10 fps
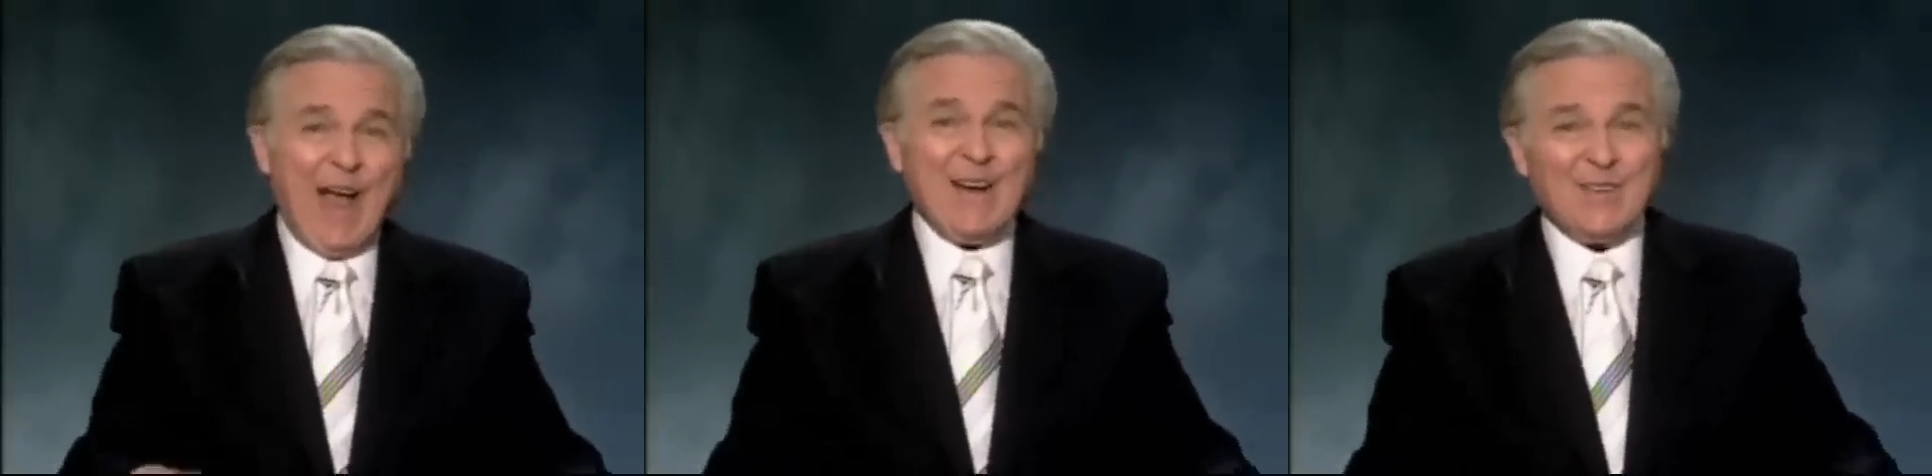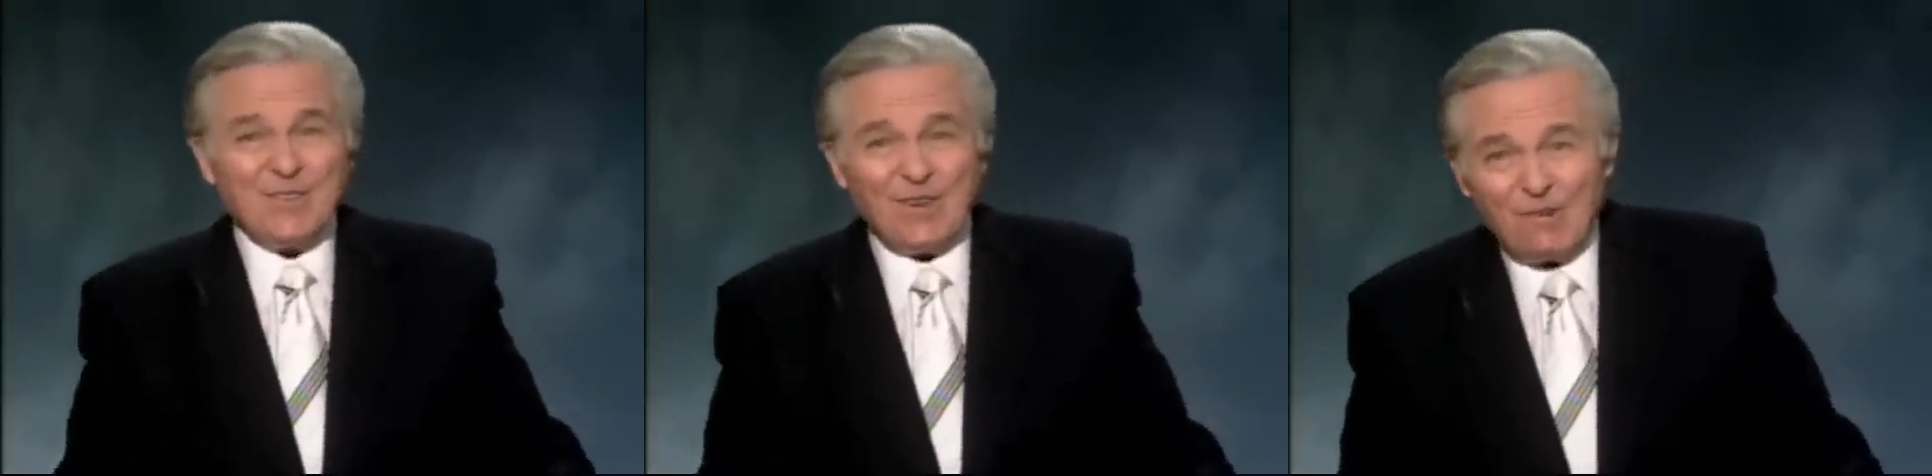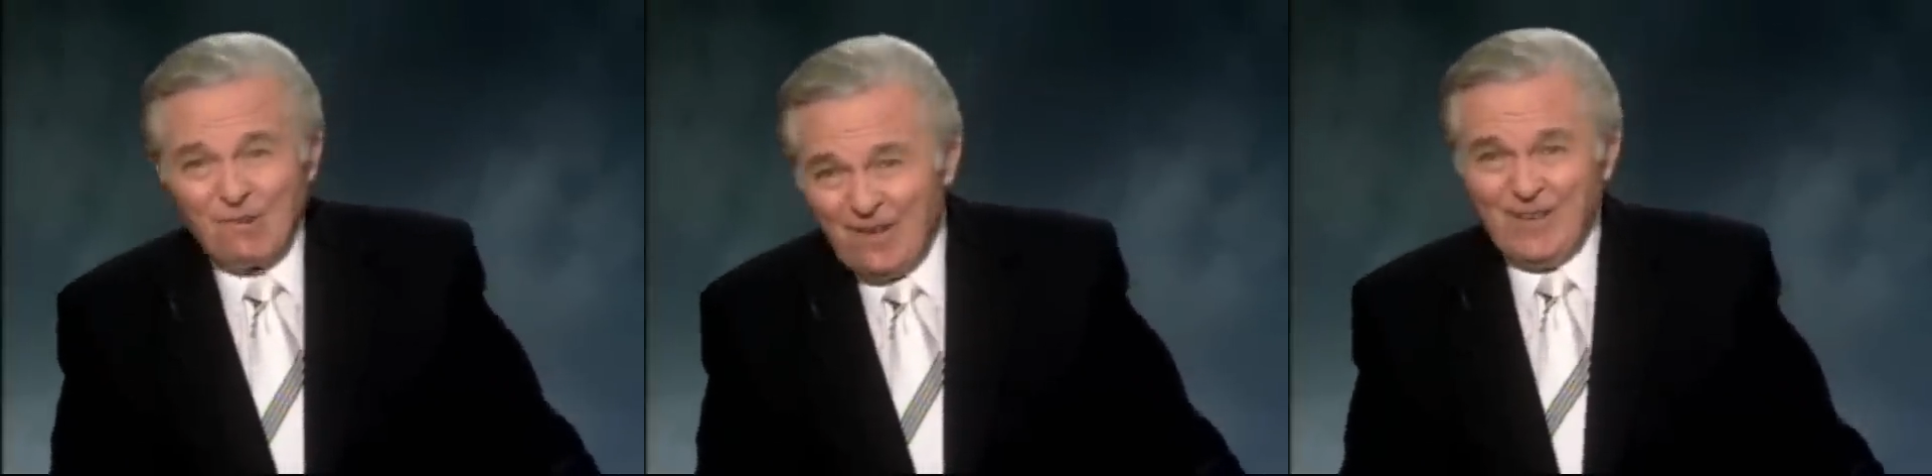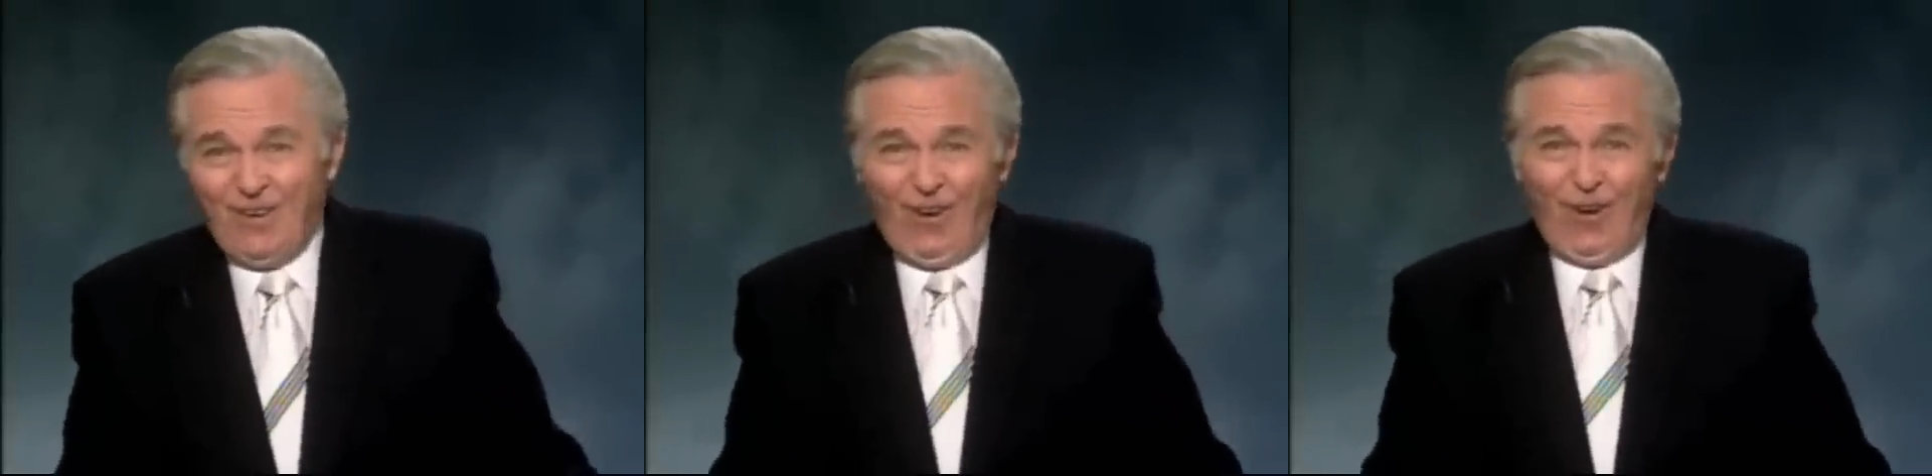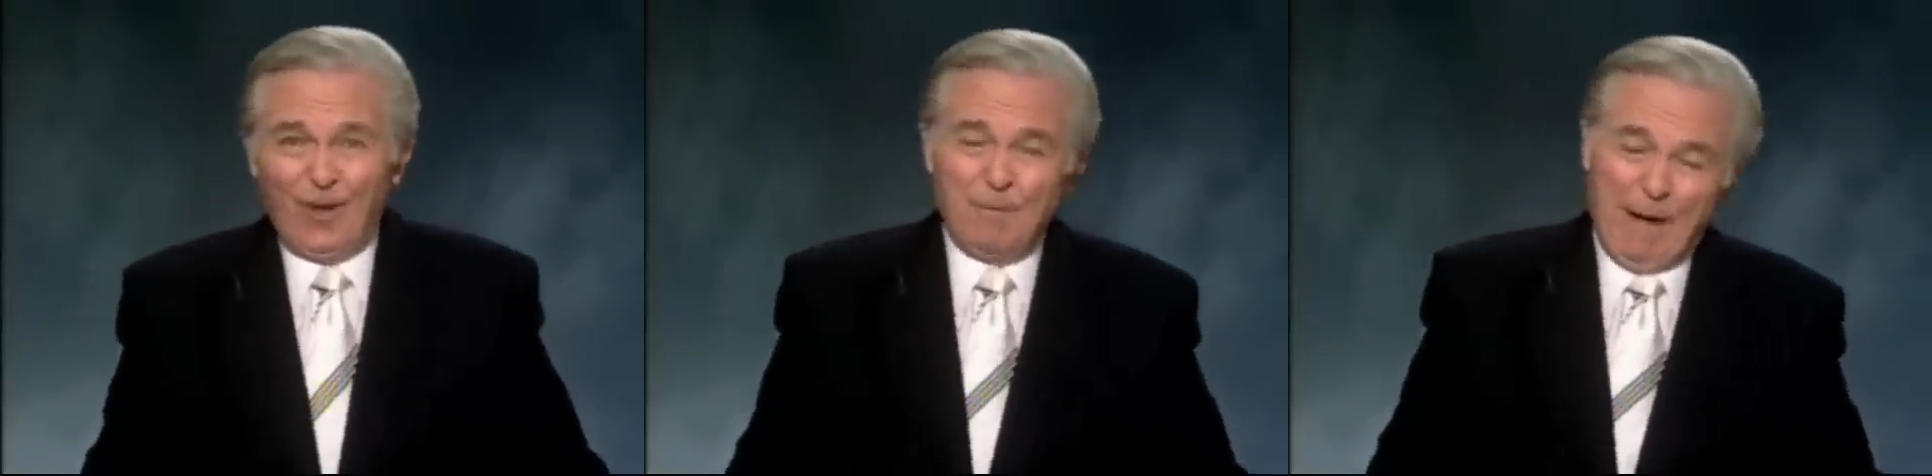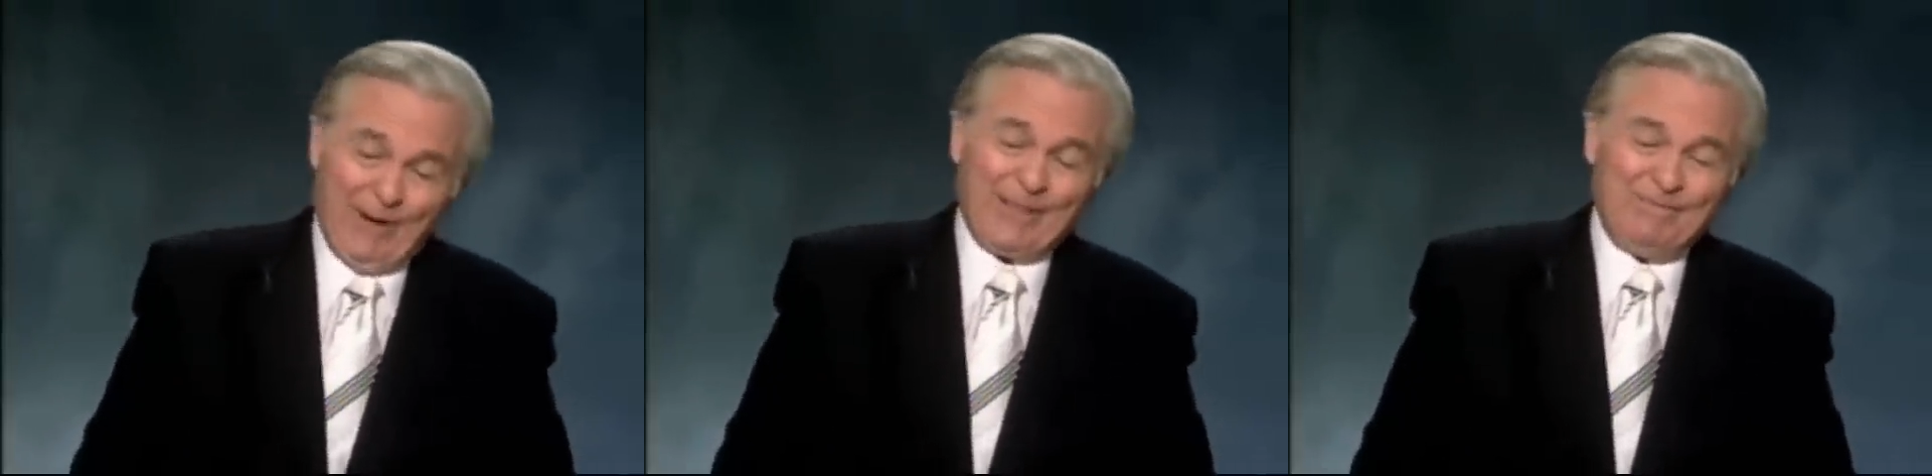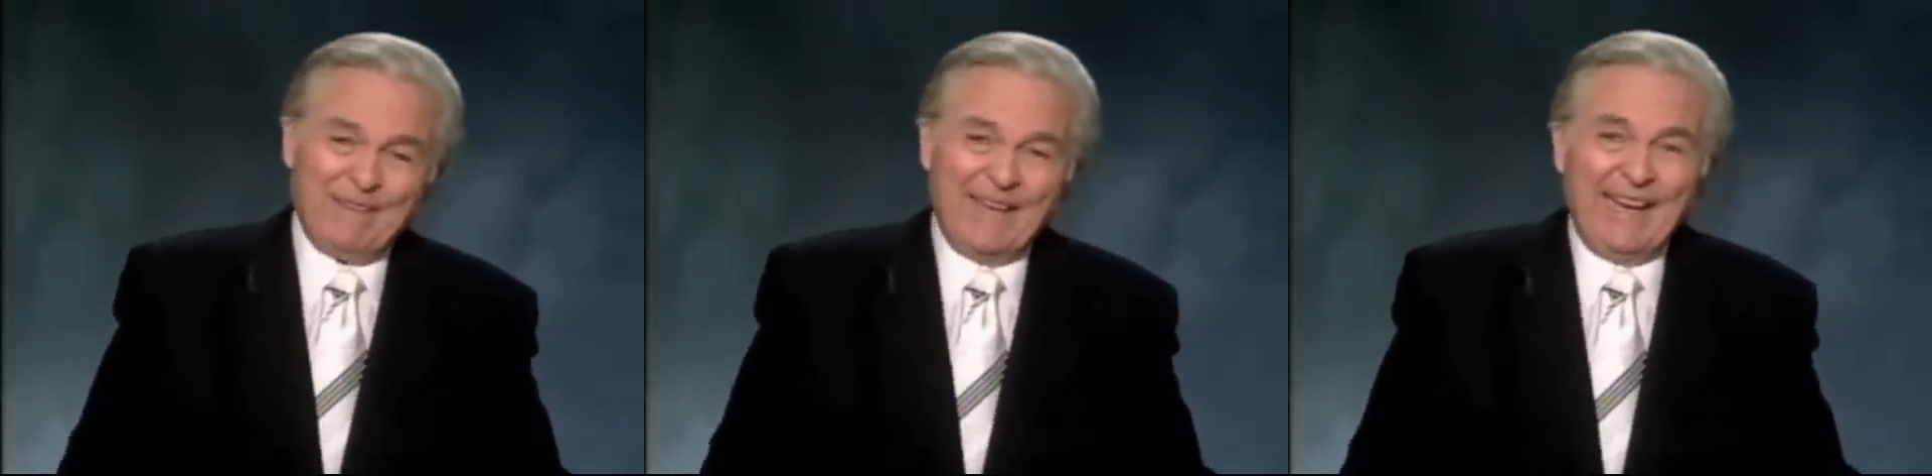extra, read all about it.